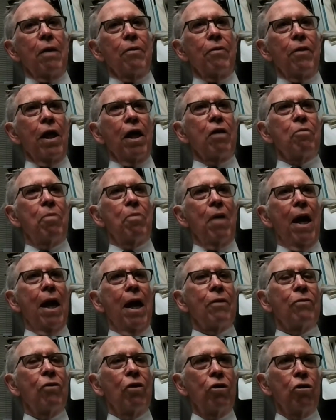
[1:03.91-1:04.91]
they had
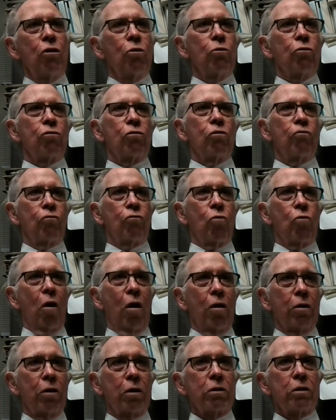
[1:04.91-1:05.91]
banned the use of
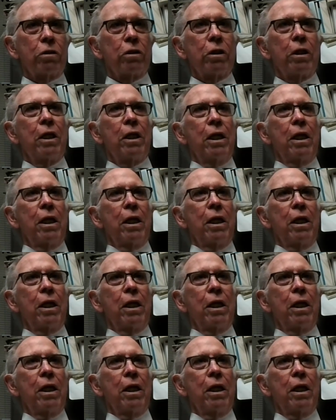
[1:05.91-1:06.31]
drugs,